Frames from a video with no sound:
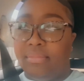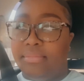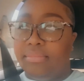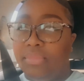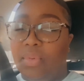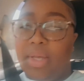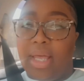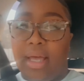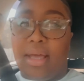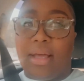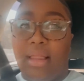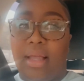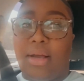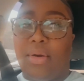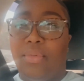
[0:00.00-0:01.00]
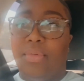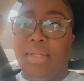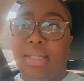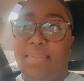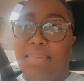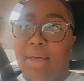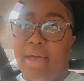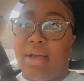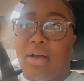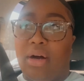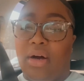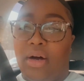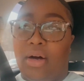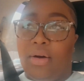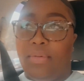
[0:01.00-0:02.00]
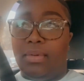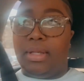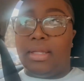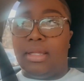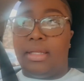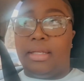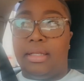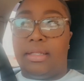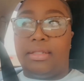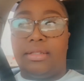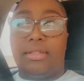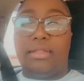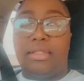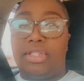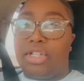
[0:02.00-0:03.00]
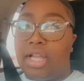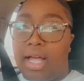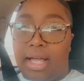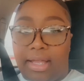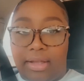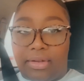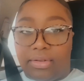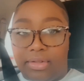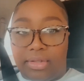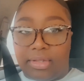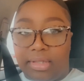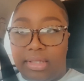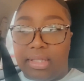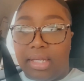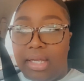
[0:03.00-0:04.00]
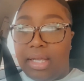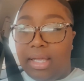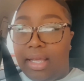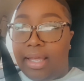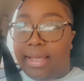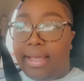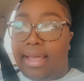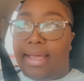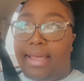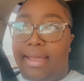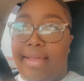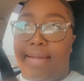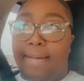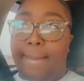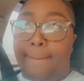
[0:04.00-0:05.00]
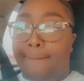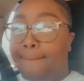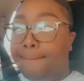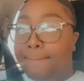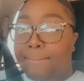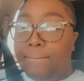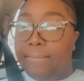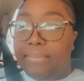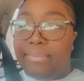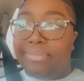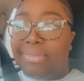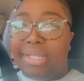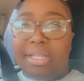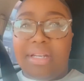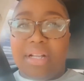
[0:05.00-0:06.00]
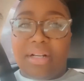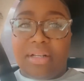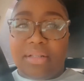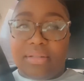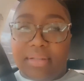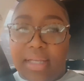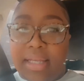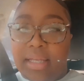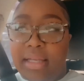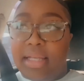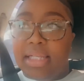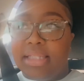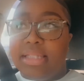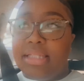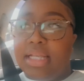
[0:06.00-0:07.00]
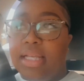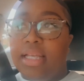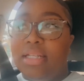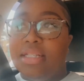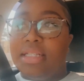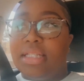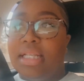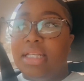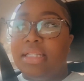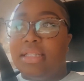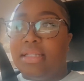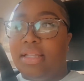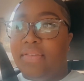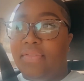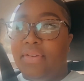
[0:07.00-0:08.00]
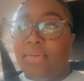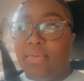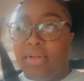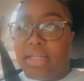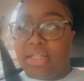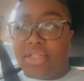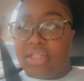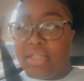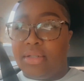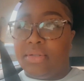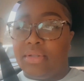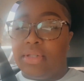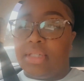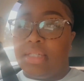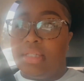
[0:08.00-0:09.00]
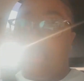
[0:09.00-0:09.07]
We had like a really bad call with a child, and you know, it just hits different when it's children.